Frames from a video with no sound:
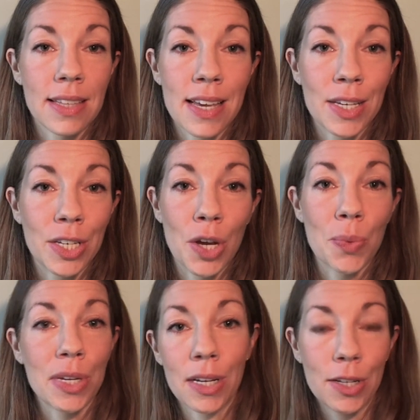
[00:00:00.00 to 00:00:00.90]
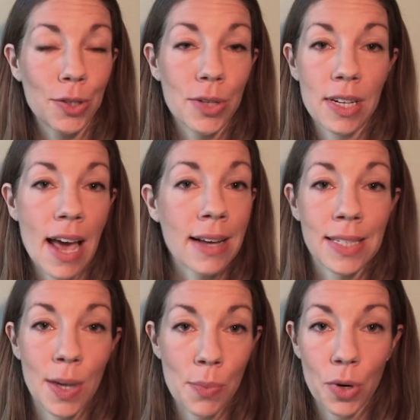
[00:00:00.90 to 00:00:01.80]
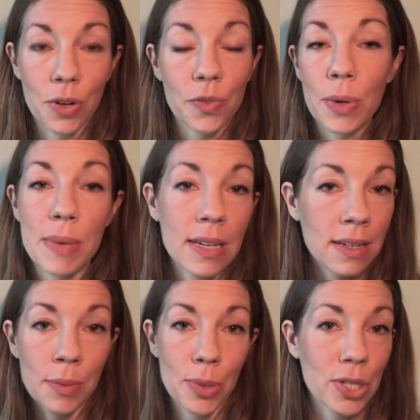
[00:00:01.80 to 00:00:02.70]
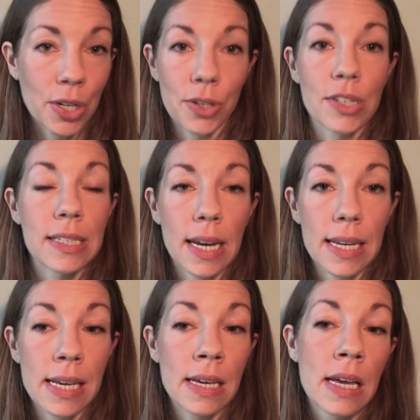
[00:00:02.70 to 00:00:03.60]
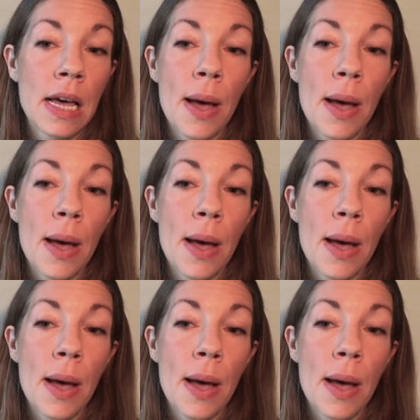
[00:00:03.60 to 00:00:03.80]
that, you know, we included X number of women in a particular study,